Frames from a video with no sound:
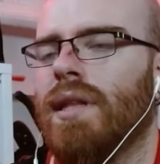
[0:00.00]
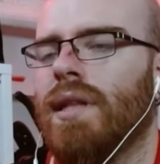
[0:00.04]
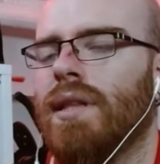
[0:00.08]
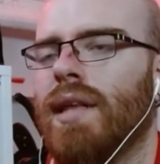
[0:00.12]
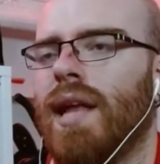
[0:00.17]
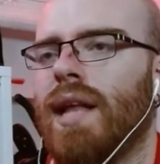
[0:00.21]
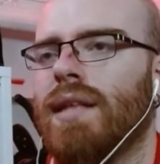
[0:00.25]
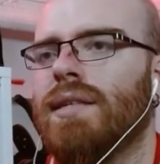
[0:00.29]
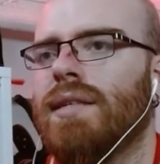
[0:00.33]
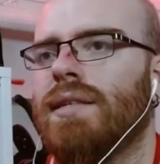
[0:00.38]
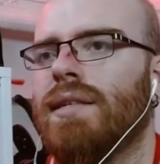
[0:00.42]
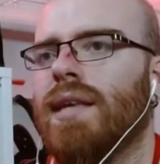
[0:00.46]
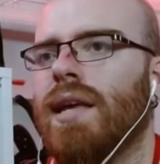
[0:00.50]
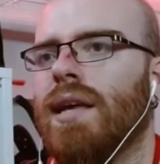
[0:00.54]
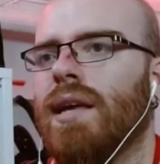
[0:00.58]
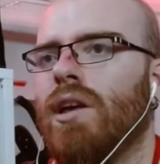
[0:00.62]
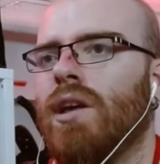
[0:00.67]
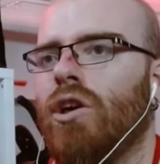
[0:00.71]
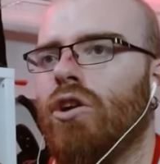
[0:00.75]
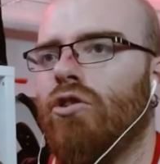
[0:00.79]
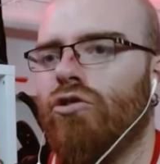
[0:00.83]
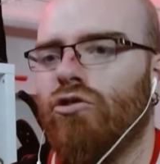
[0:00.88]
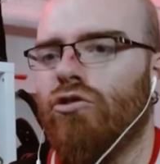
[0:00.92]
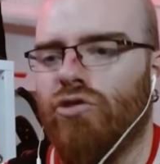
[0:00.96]
That's the thing.
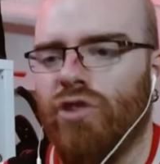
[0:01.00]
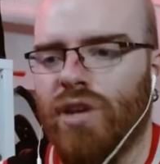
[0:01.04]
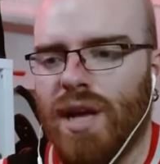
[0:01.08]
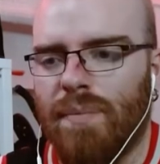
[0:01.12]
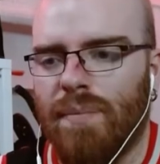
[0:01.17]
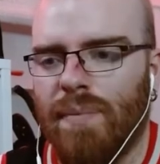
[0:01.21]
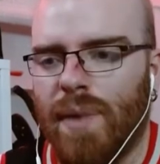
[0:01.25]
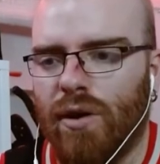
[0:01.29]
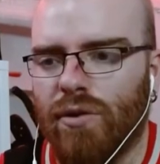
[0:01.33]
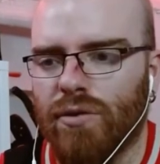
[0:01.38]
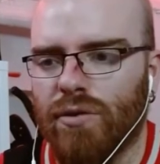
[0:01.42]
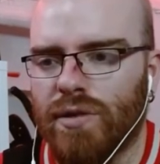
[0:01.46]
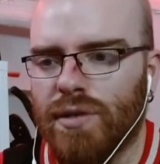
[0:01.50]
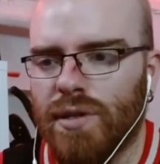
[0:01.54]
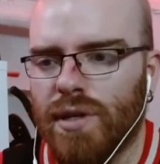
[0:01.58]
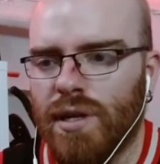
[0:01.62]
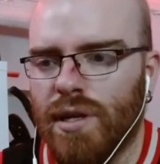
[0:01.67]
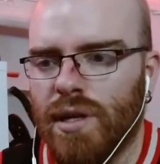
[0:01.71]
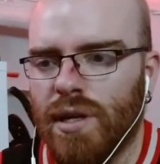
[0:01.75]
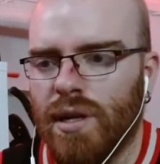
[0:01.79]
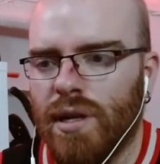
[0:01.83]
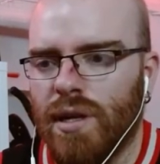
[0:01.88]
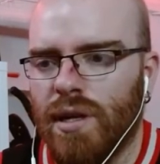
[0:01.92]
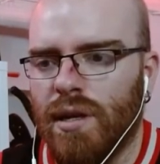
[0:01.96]
You think about,
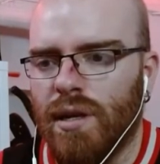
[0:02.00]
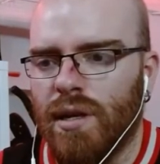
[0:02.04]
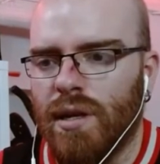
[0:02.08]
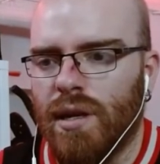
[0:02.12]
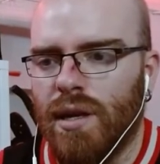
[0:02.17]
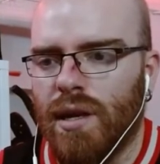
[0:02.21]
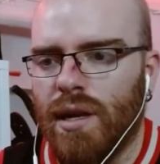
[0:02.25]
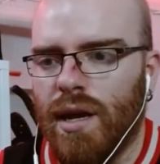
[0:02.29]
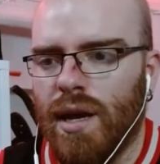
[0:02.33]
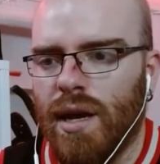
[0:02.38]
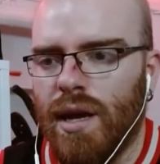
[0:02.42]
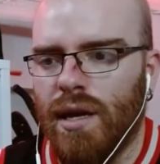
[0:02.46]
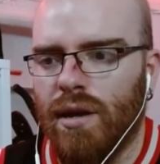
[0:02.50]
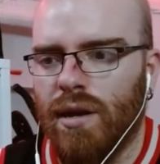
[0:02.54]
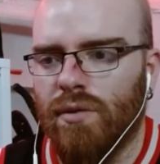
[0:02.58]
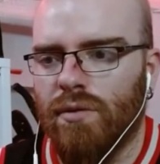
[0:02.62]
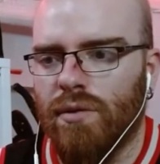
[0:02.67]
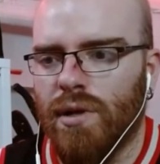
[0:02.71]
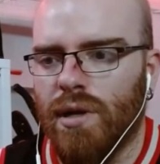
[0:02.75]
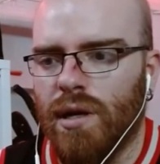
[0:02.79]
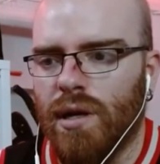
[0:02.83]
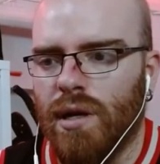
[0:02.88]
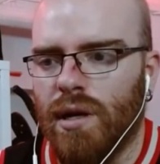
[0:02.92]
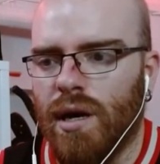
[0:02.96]
you
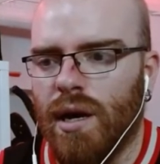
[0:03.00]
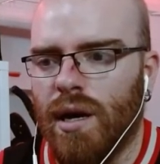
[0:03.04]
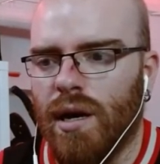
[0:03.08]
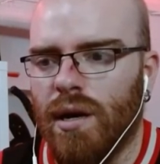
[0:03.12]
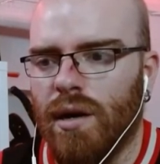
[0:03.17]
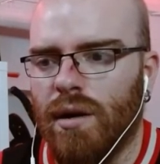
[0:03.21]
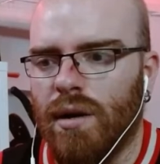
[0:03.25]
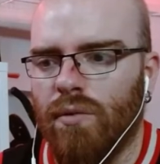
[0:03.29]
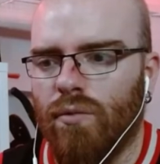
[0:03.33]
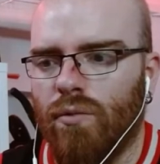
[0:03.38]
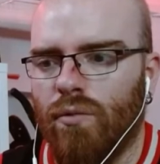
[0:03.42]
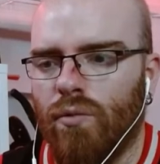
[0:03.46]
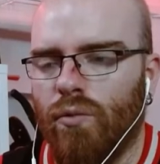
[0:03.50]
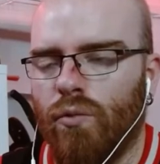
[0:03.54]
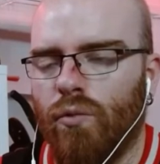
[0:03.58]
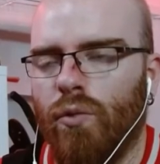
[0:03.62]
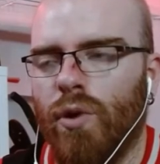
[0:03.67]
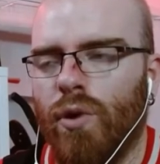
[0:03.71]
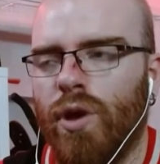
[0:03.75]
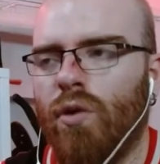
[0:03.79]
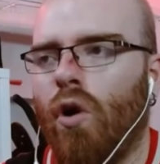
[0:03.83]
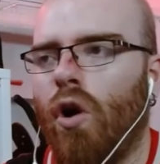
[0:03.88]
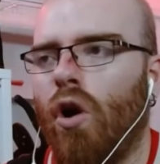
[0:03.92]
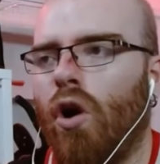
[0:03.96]
know,
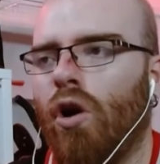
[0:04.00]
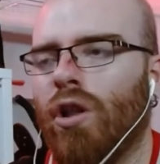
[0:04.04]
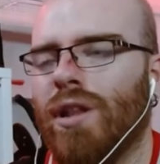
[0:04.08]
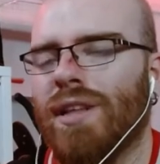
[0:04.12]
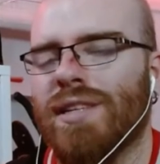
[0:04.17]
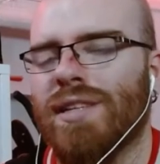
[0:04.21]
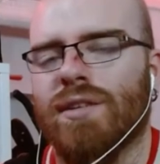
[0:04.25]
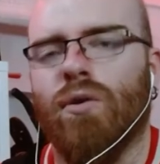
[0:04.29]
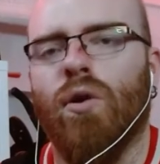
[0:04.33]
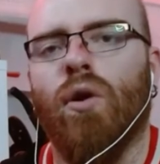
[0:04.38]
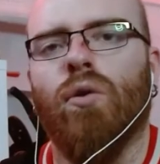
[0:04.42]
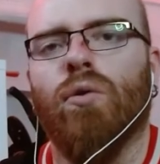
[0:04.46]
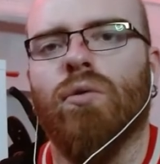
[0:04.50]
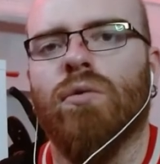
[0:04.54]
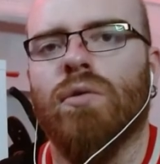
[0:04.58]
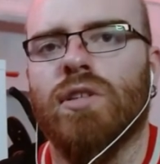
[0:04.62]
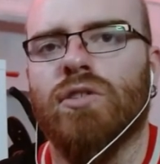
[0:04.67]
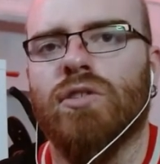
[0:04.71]
we all as a whole.